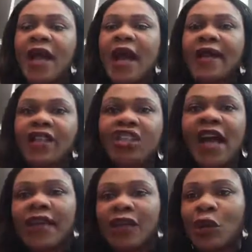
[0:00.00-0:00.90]
and a
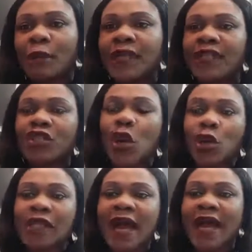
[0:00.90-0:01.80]
child that normally
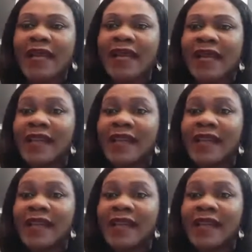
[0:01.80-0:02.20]
talks and